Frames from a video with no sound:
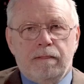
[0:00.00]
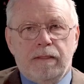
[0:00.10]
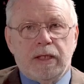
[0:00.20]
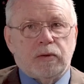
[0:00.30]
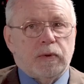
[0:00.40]

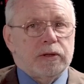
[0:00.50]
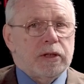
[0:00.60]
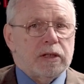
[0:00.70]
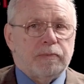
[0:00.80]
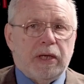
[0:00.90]
This will
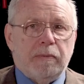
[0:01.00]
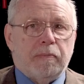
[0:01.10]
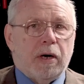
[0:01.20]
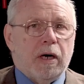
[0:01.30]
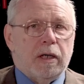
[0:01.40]
just be
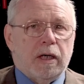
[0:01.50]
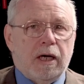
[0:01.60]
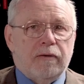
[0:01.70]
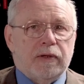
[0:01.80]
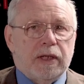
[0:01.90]
part
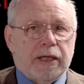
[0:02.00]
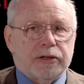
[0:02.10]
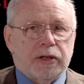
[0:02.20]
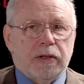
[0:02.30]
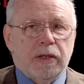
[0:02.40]
of a
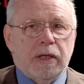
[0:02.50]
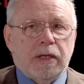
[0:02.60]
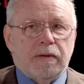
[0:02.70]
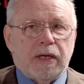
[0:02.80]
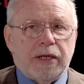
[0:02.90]
lecture
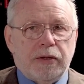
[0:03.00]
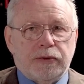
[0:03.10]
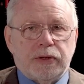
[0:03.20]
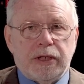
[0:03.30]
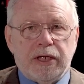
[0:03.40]
that I
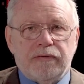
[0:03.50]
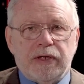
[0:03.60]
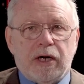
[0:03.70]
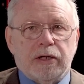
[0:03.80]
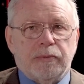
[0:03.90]
used to give
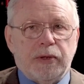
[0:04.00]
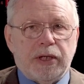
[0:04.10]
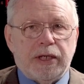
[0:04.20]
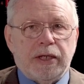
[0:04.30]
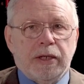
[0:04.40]
in our
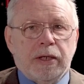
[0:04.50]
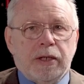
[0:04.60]
community